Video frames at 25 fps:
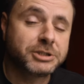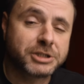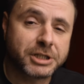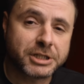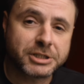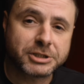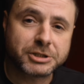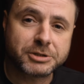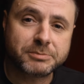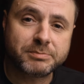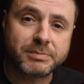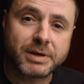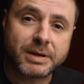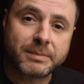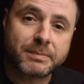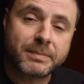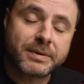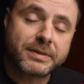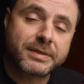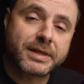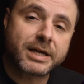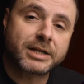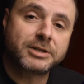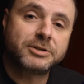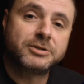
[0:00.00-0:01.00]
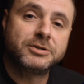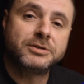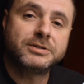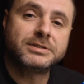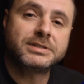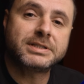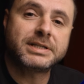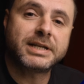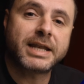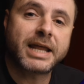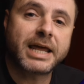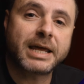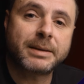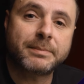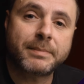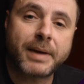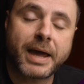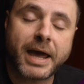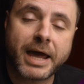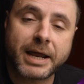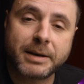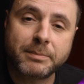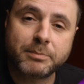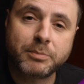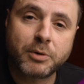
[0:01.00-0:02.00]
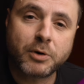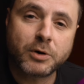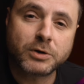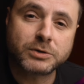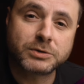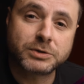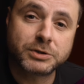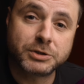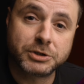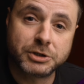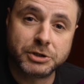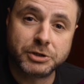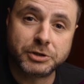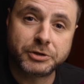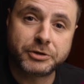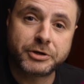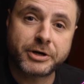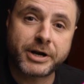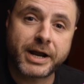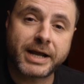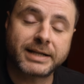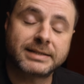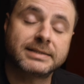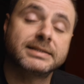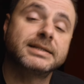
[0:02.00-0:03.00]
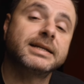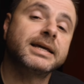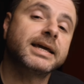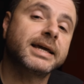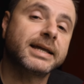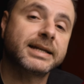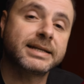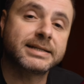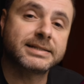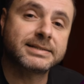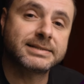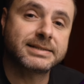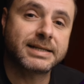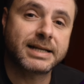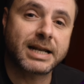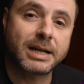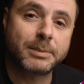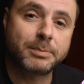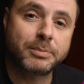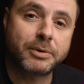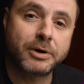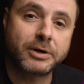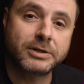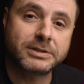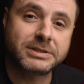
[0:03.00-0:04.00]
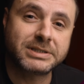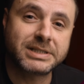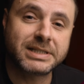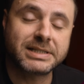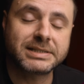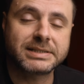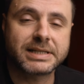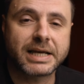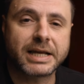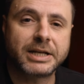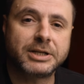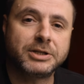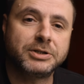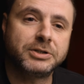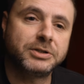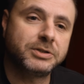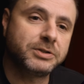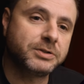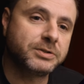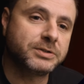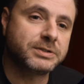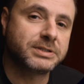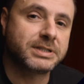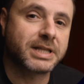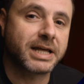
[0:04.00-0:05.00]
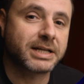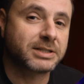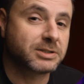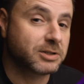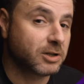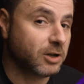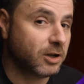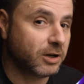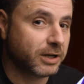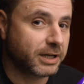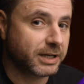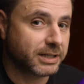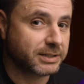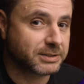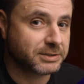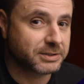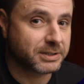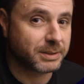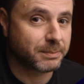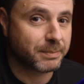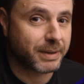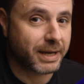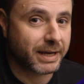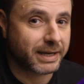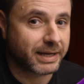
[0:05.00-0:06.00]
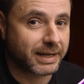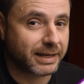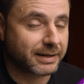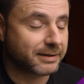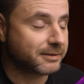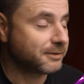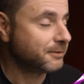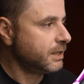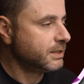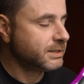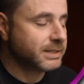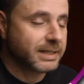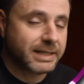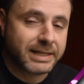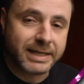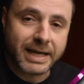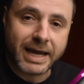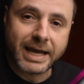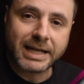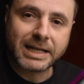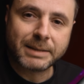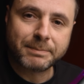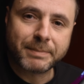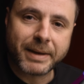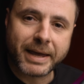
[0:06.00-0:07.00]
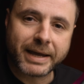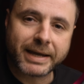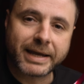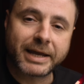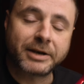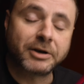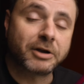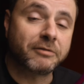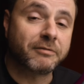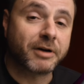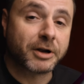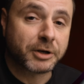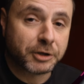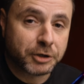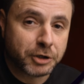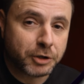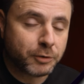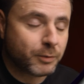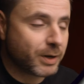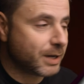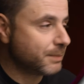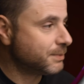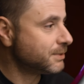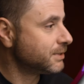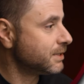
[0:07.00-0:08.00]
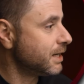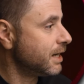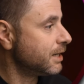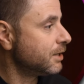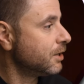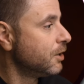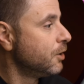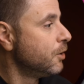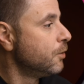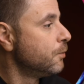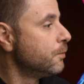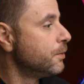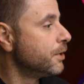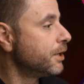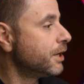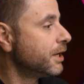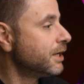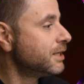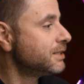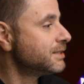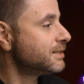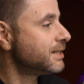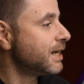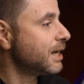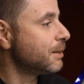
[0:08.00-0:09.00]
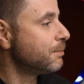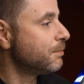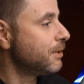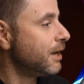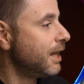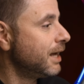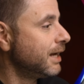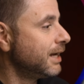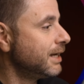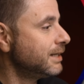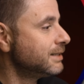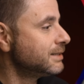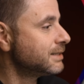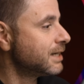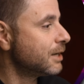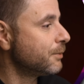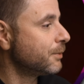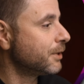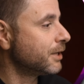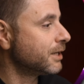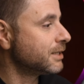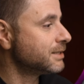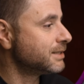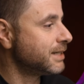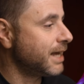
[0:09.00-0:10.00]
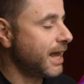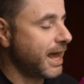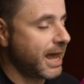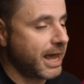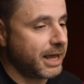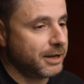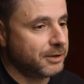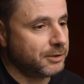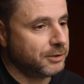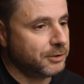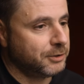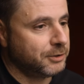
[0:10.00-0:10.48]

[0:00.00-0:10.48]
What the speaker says: Just remember that username and password you created in the setup process and you use that to log into the back end. So here in the back end of our new website, we're going to say plugins and we're going to say add